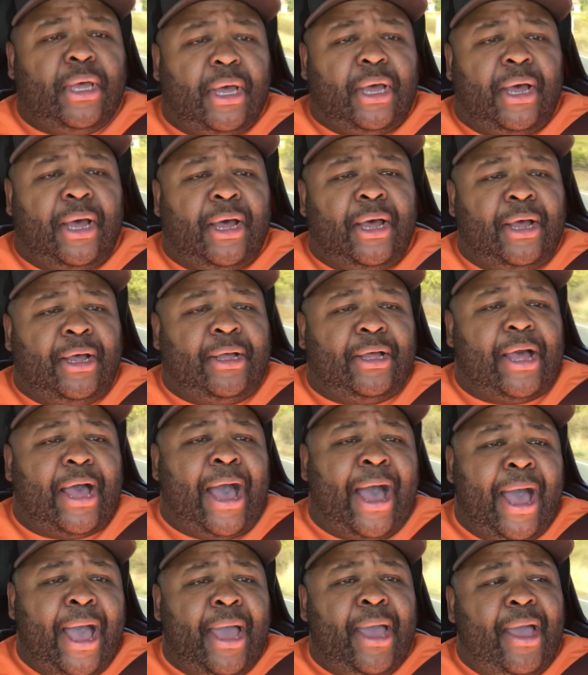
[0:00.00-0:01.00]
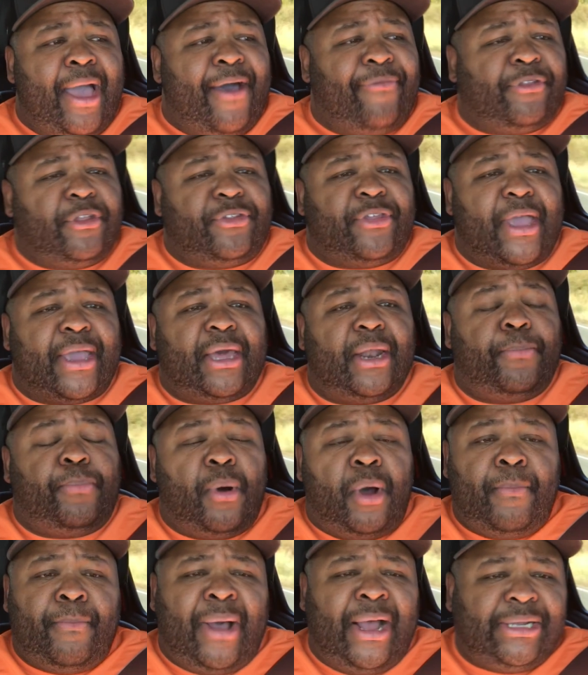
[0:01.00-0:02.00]
I have to take it
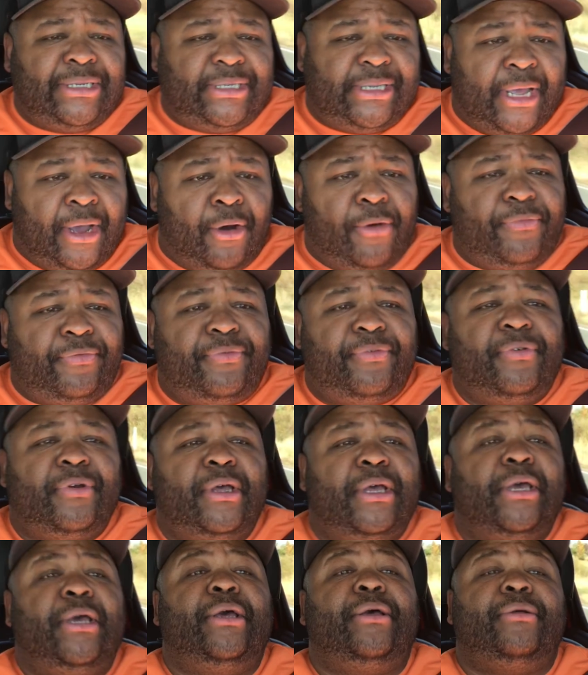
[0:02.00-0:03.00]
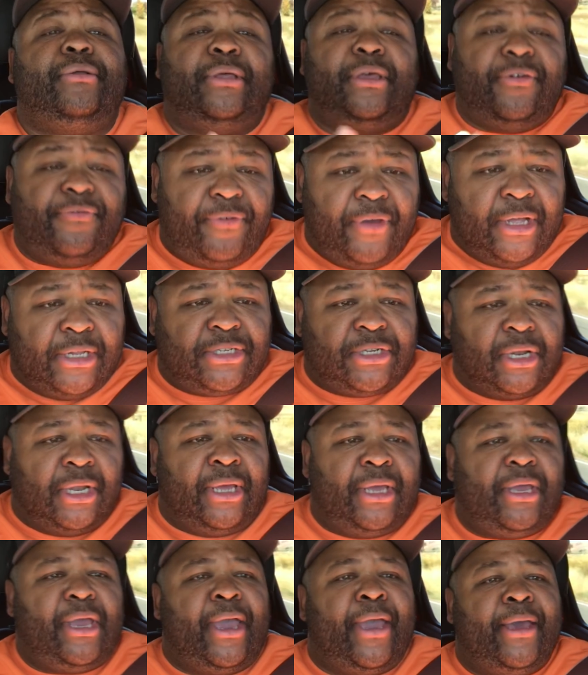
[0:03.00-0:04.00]
upon myself
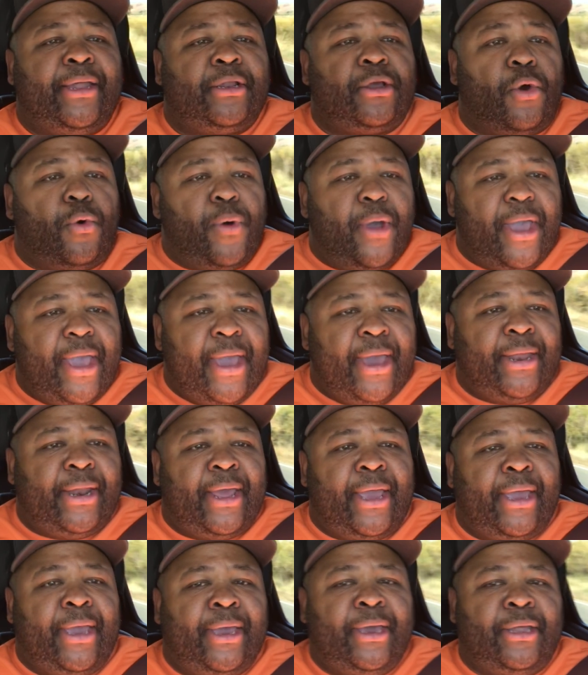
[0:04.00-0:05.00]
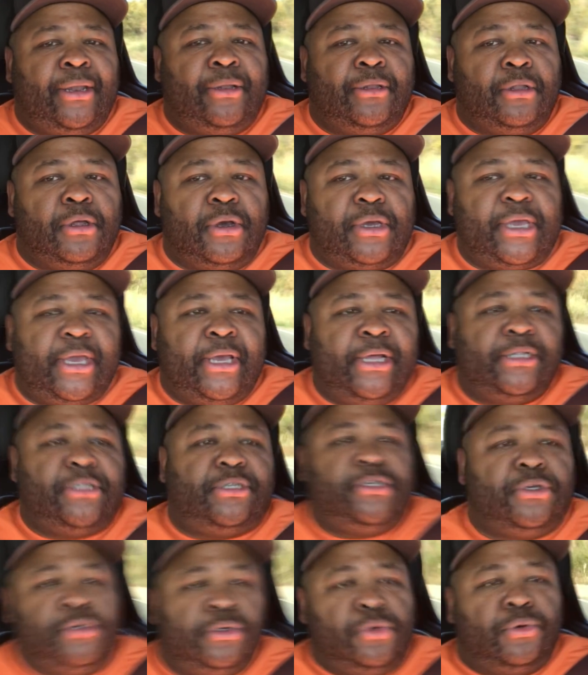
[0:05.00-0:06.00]
eventually and go ahead and look
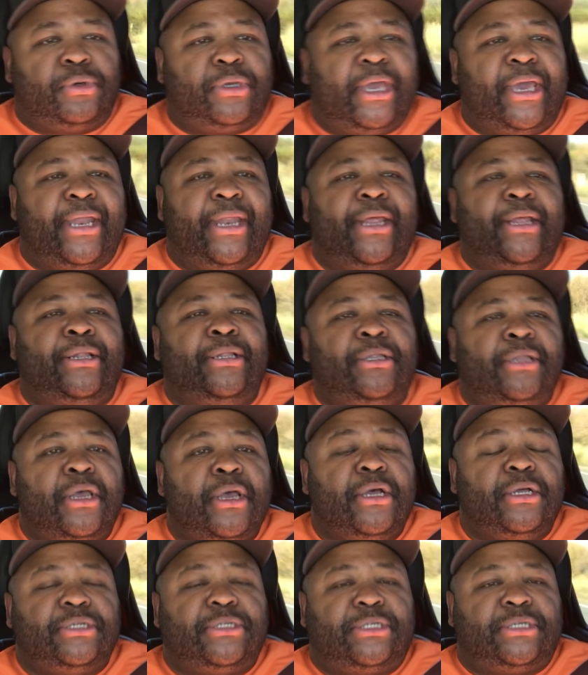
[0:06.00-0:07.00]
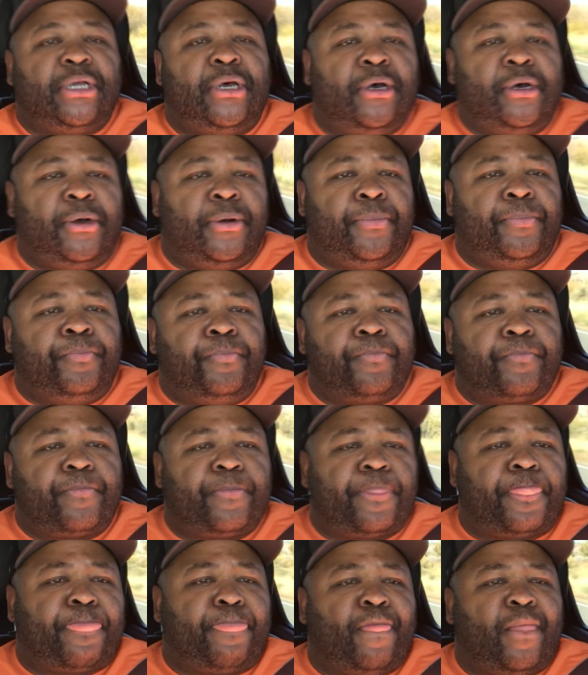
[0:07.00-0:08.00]
into getting some
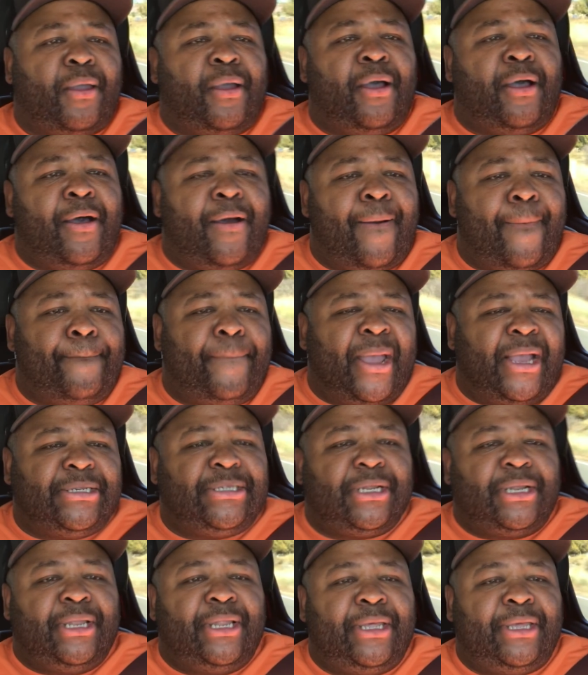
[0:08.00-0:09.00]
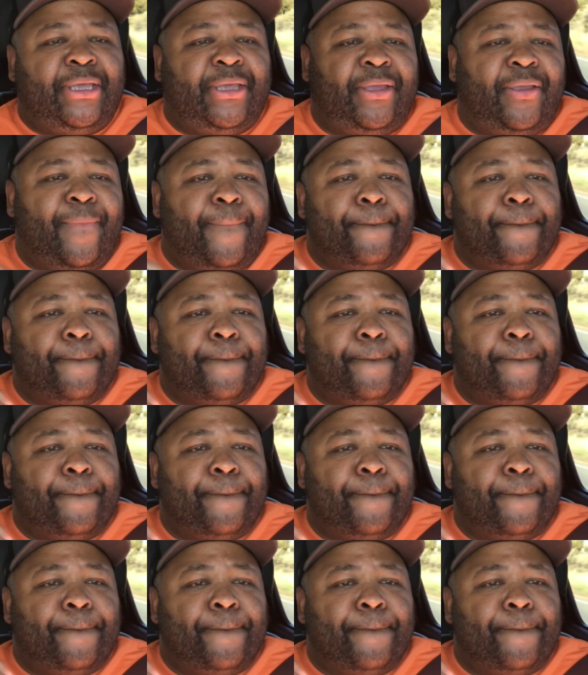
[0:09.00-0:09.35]
basically